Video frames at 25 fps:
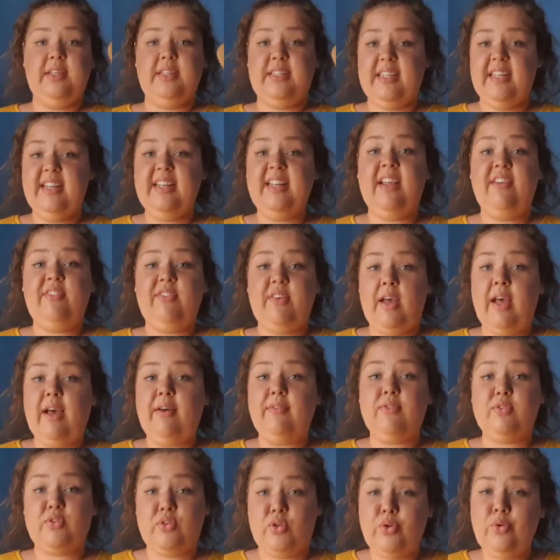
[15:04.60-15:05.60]
can never
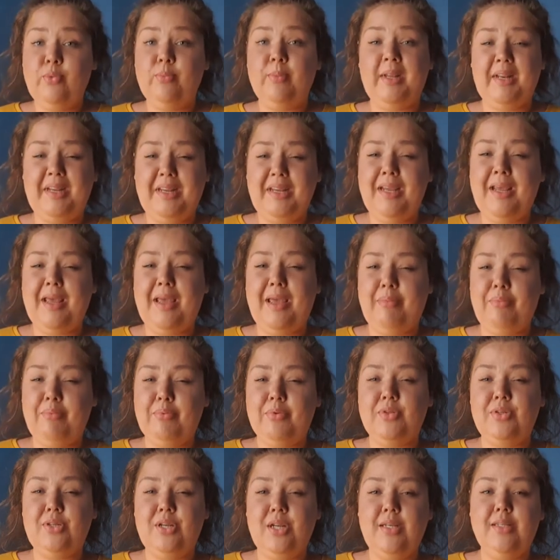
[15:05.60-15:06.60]
have too many
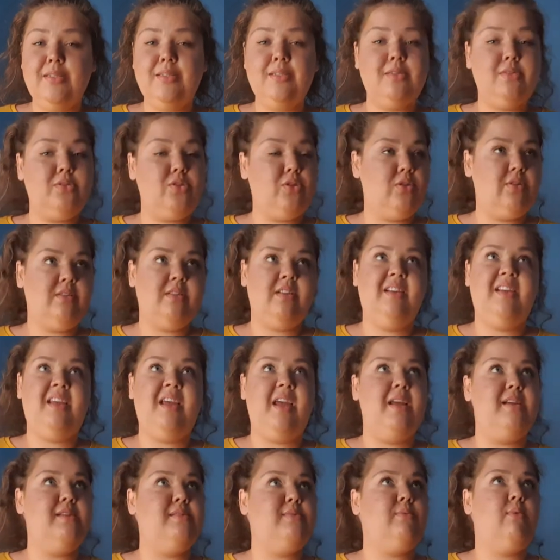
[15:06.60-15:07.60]
hairbrushes, just in
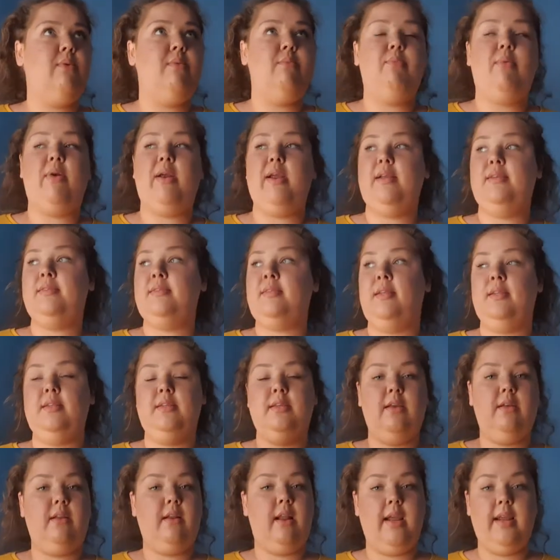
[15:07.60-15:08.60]
case one breaks and
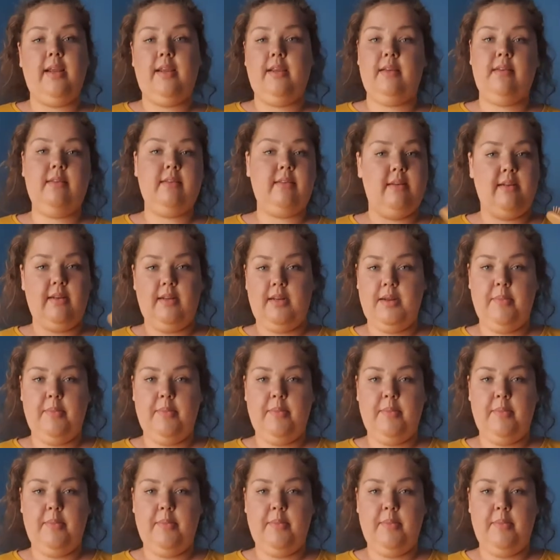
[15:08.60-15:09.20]
you're like an